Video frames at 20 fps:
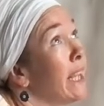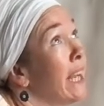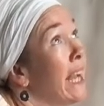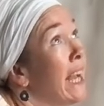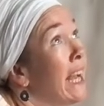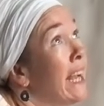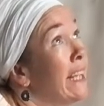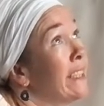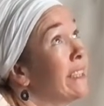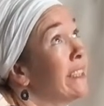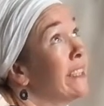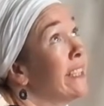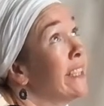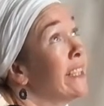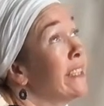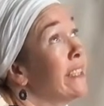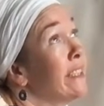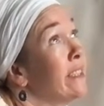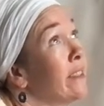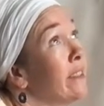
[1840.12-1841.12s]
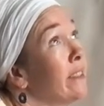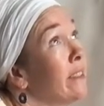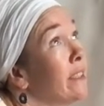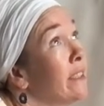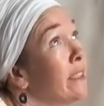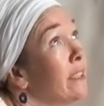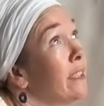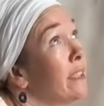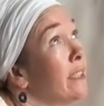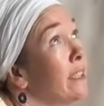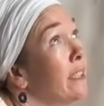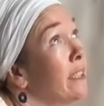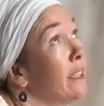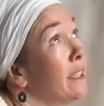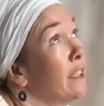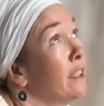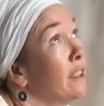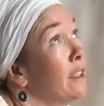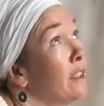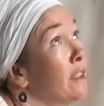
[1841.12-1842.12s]
That's it.
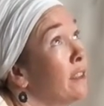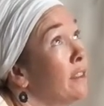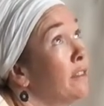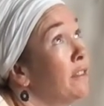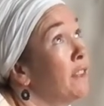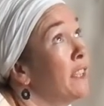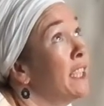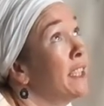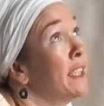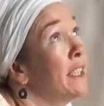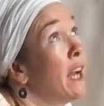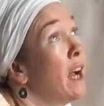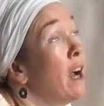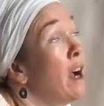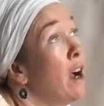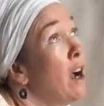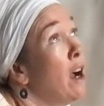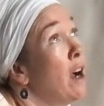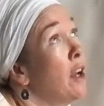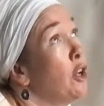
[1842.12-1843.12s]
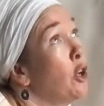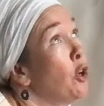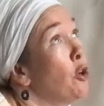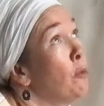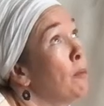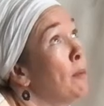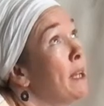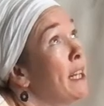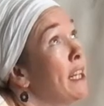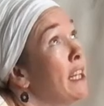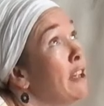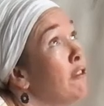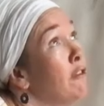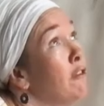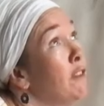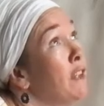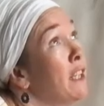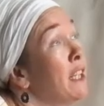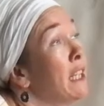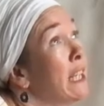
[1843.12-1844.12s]
Feel the heart opening,
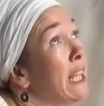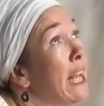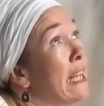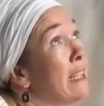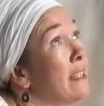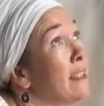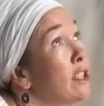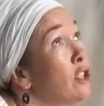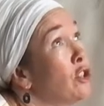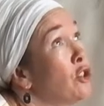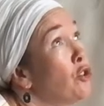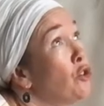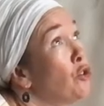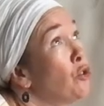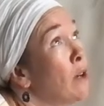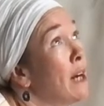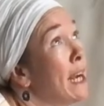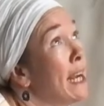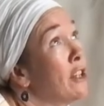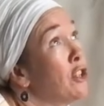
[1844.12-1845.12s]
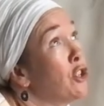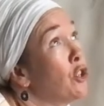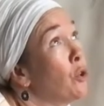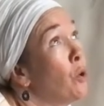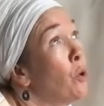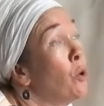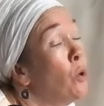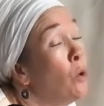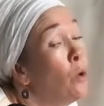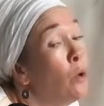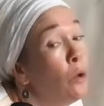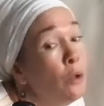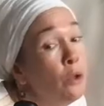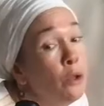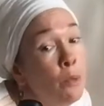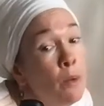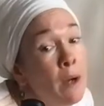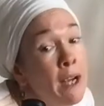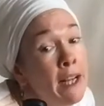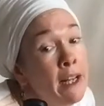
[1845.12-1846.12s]
feel that stretch all
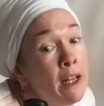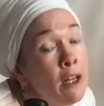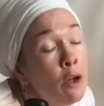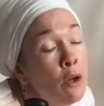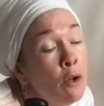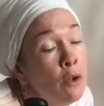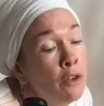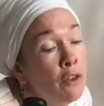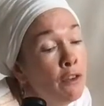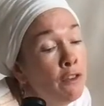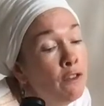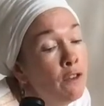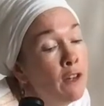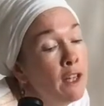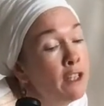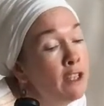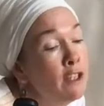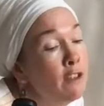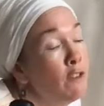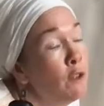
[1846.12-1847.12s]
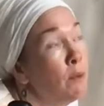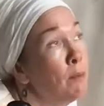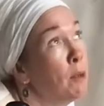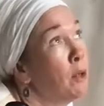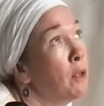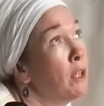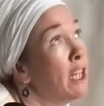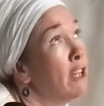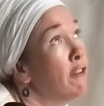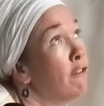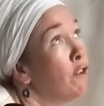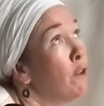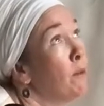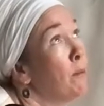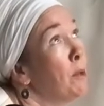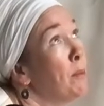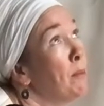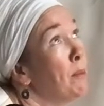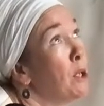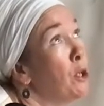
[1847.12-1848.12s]
the way along the front of the body,
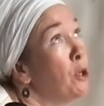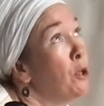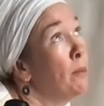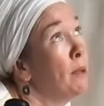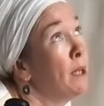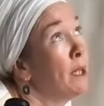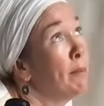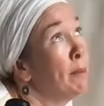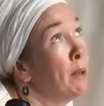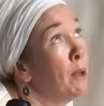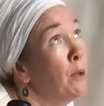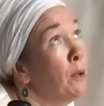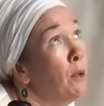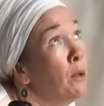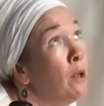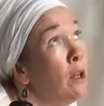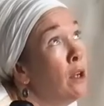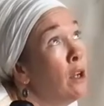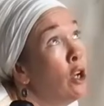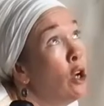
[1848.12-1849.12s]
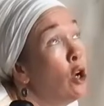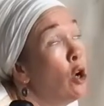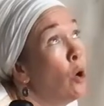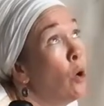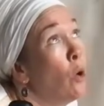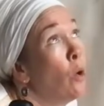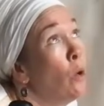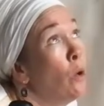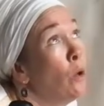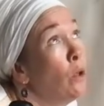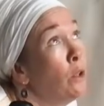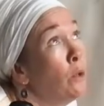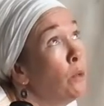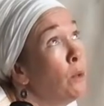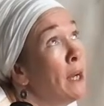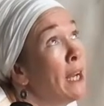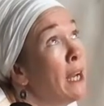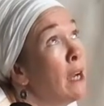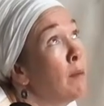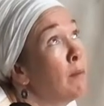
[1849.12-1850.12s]
from the pubic bone all the
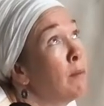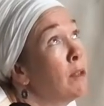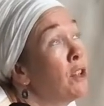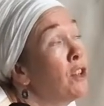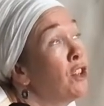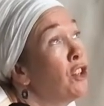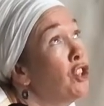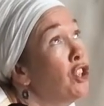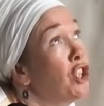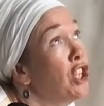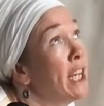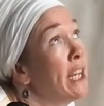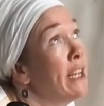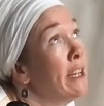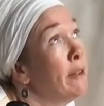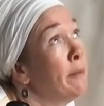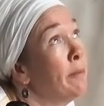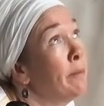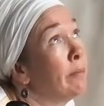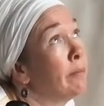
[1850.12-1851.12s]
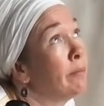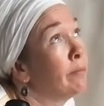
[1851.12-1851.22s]
way up to the chin.